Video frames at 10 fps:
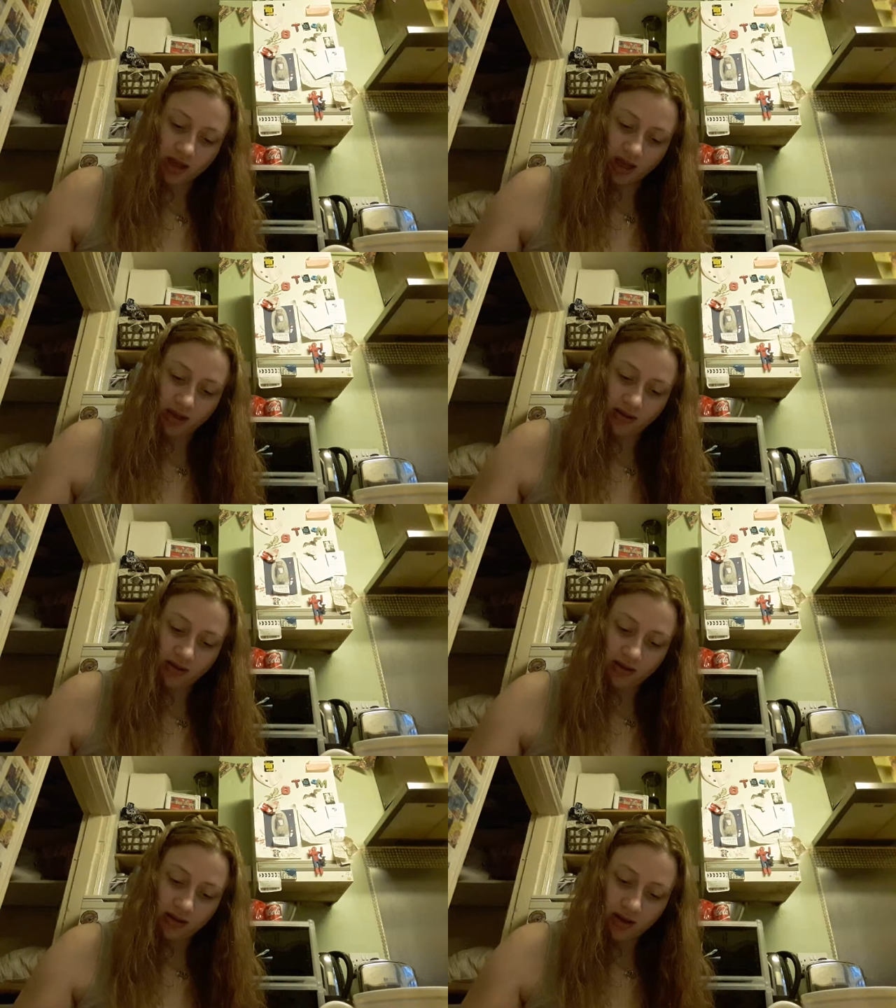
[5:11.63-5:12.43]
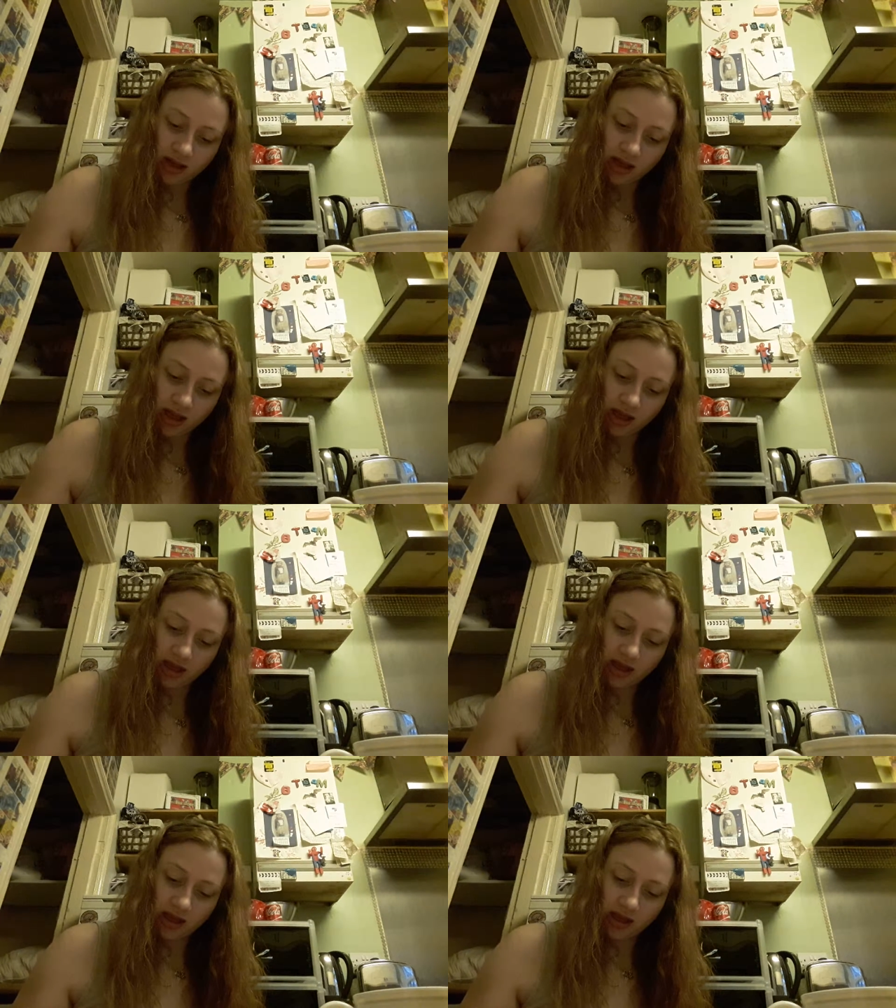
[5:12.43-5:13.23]
Yeah,
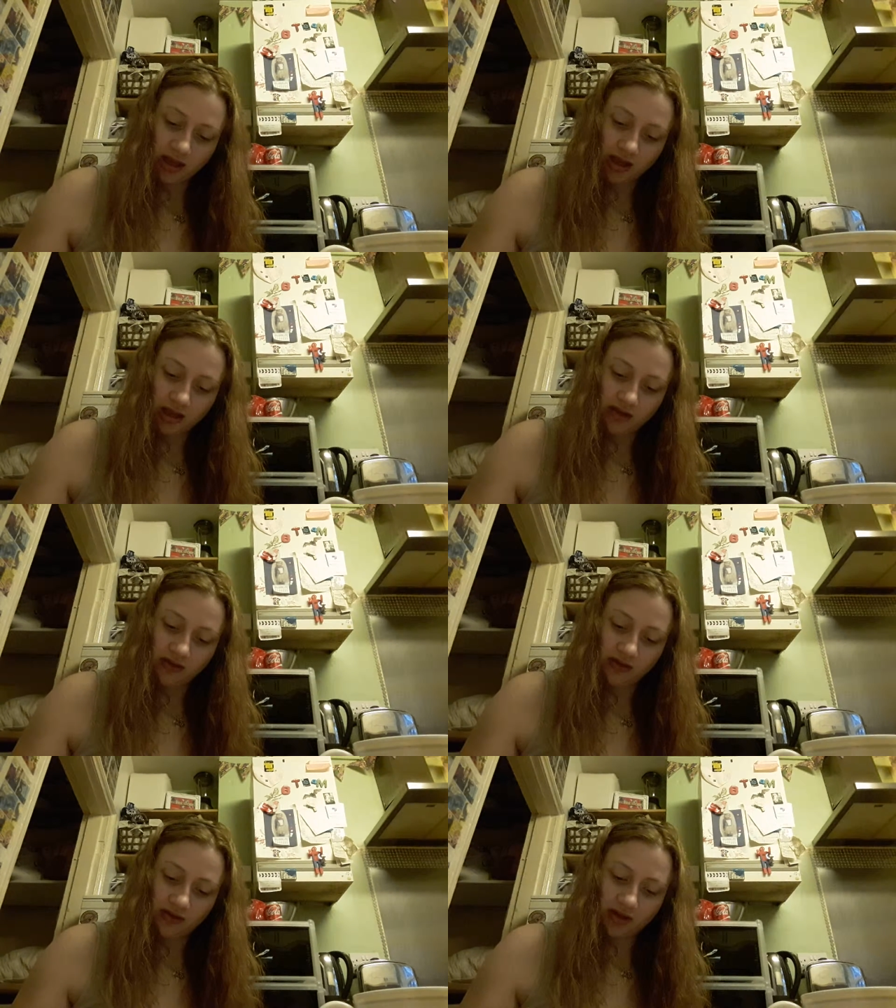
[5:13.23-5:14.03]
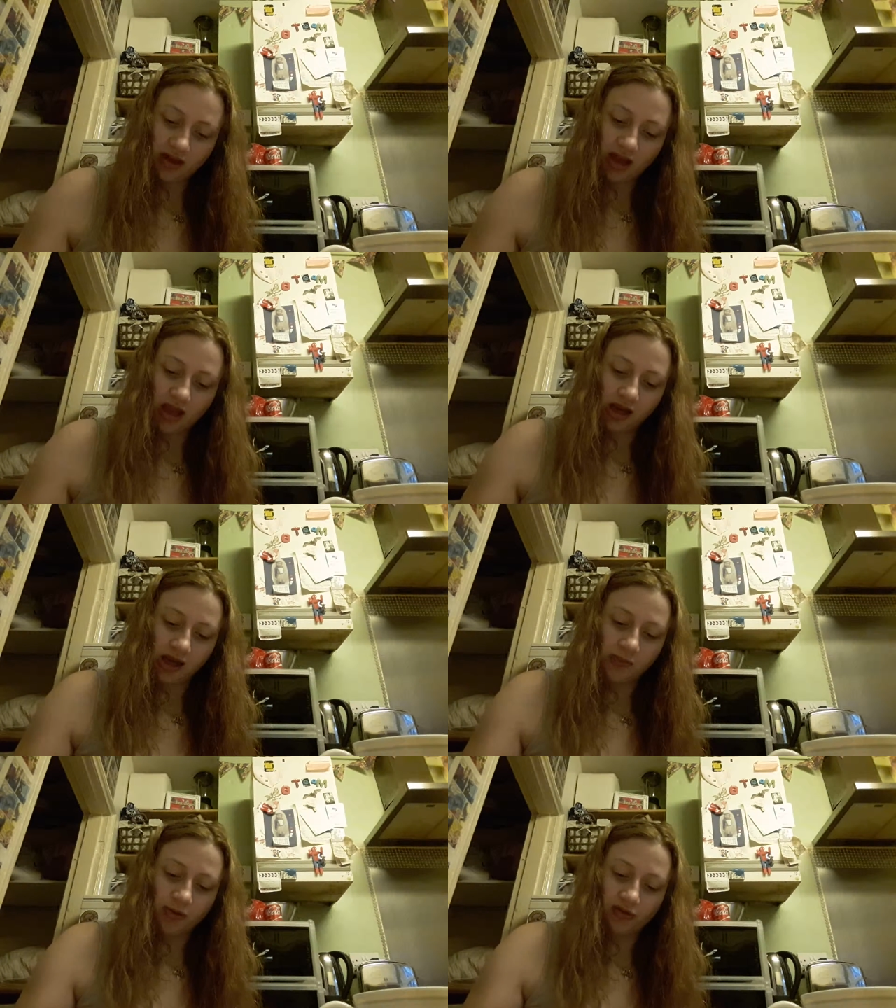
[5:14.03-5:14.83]
he is
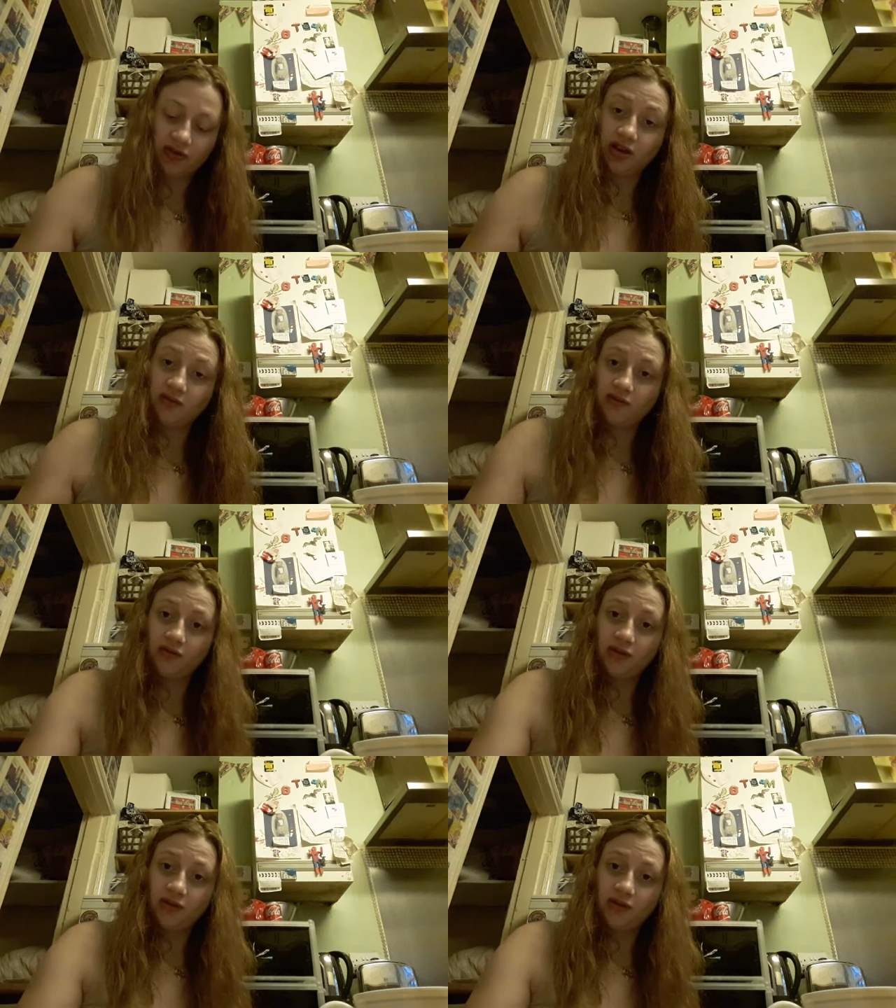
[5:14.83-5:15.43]
A positive